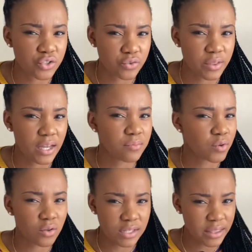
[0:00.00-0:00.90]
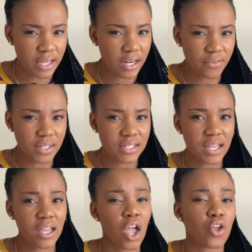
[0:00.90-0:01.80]
to that, because at the end of the
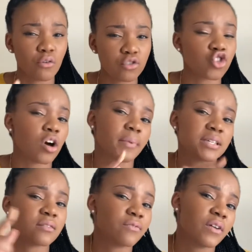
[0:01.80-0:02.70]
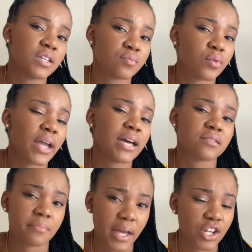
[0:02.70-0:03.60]
day, your job as a Facebook
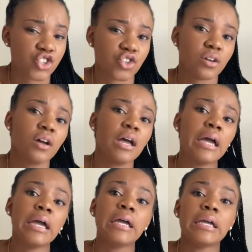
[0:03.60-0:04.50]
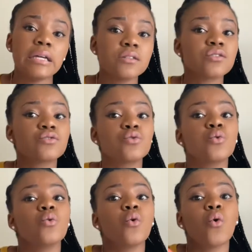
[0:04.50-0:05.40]
ads manager is
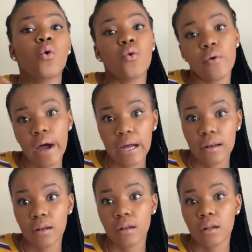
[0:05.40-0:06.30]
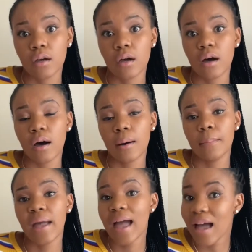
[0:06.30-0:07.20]
to run
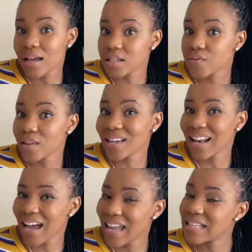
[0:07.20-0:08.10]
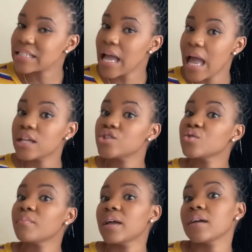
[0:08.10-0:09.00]
ads for the client and
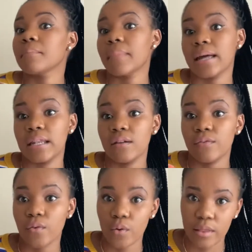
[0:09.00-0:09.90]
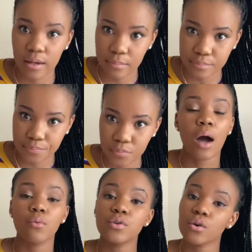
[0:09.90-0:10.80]
to make money for them. I
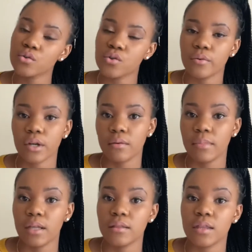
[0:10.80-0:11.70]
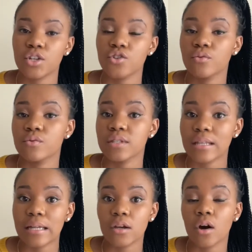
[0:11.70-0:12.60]
would also recommend that you
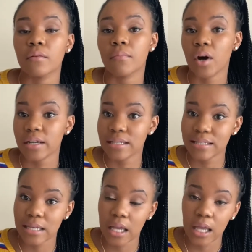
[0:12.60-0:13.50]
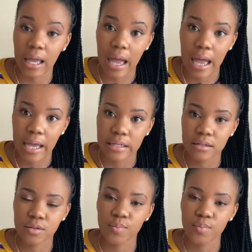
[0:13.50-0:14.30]
study on marketing, and